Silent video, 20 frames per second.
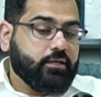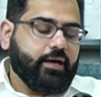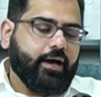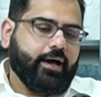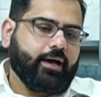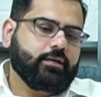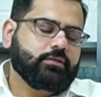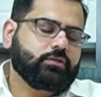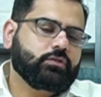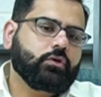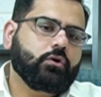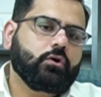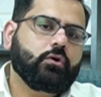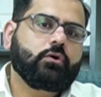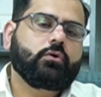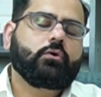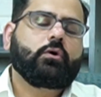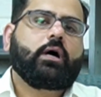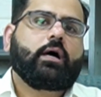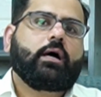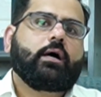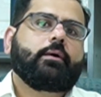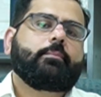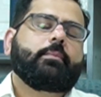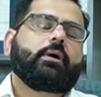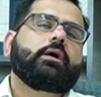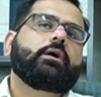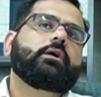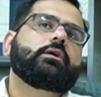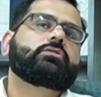Yeah. So
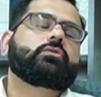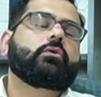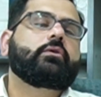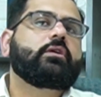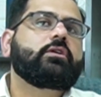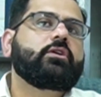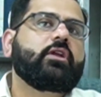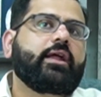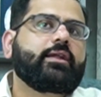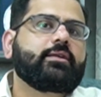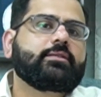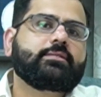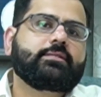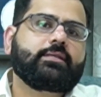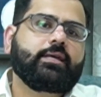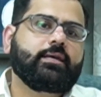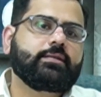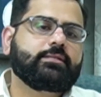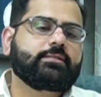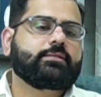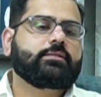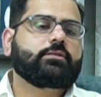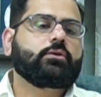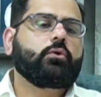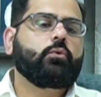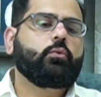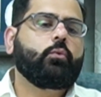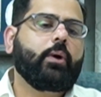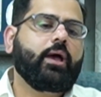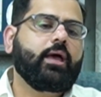in the United States,
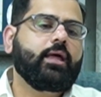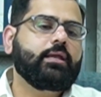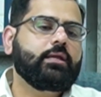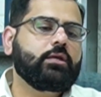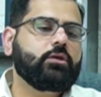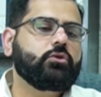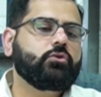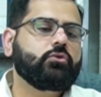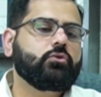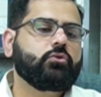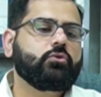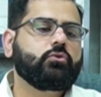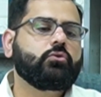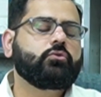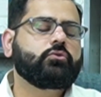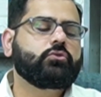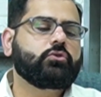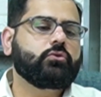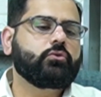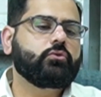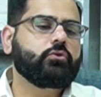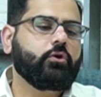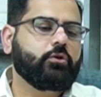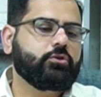when you do your